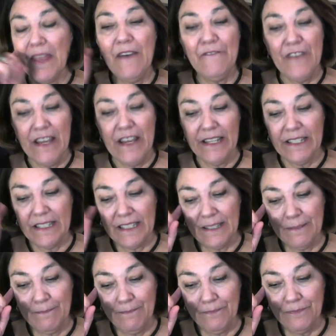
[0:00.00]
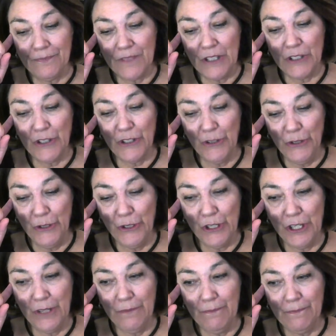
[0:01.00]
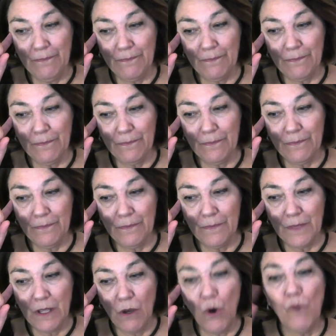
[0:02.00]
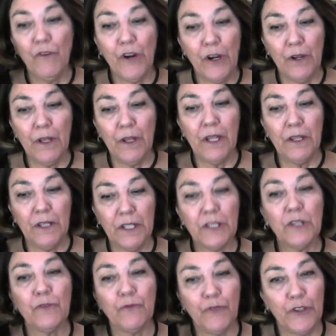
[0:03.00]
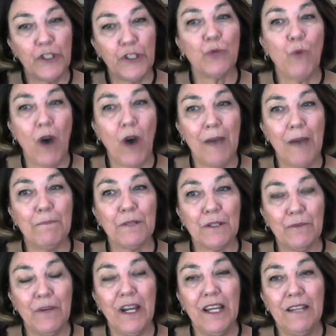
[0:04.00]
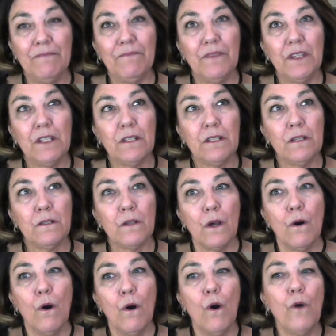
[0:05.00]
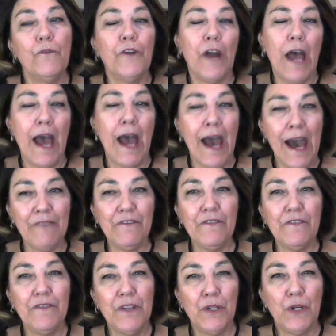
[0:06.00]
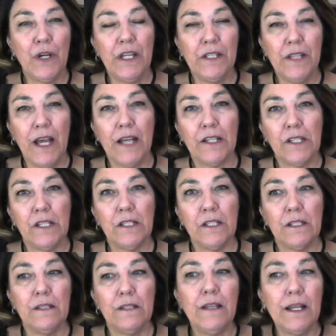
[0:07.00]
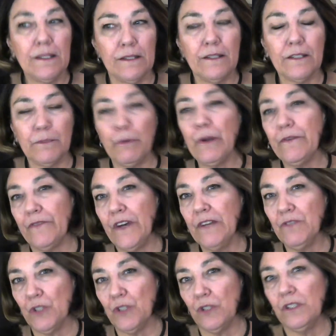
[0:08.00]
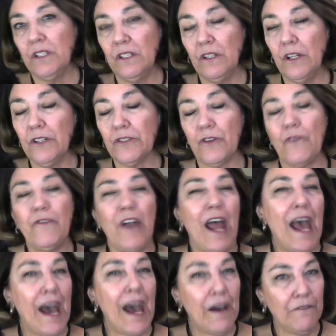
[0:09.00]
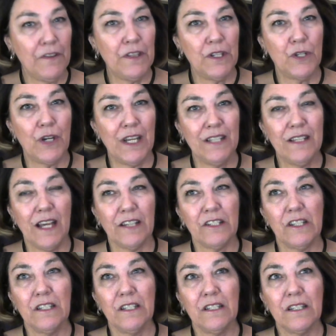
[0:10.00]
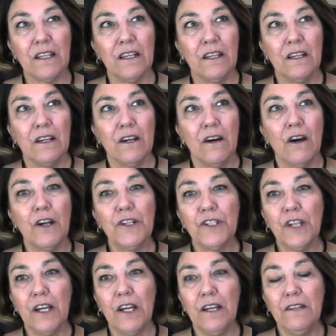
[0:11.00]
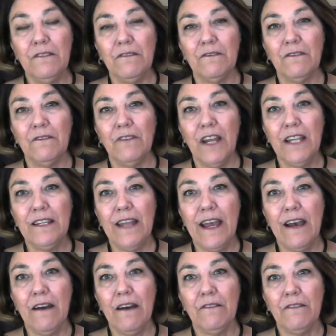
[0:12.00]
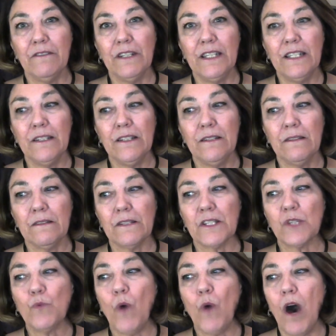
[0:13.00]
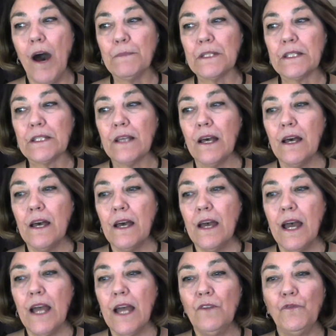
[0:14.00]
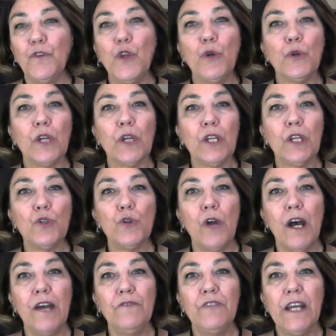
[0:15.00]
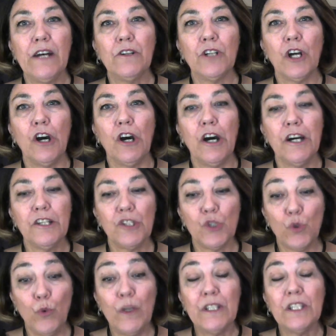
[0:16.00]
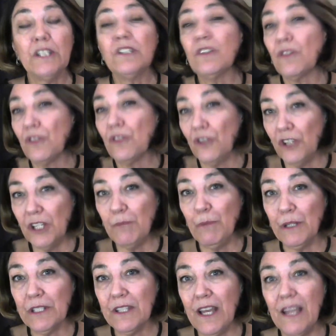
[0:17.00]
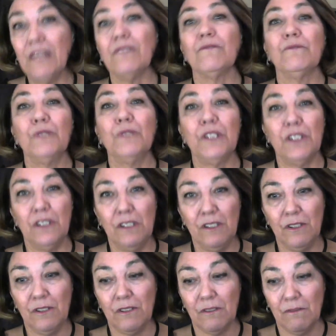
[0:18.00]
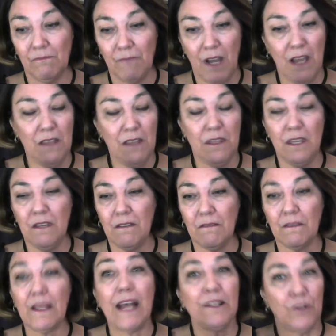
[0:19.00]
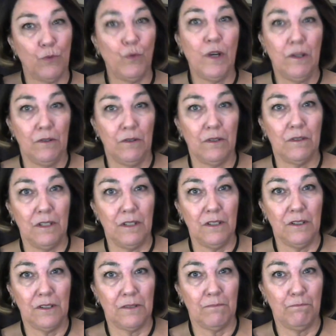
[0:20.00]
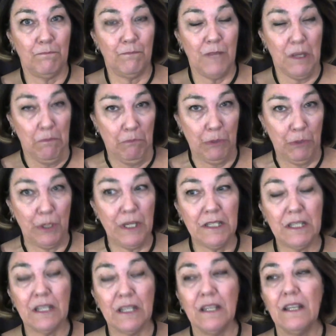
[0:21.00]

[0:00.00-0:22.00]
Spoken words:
FX solution, and this is for swaps, right? This is over half of the transactions in that $6.5 trillion. Over half of the transactions are done right now in swaps. And if you can drive down costs 20 to 30%, which is, I think that's what is in print,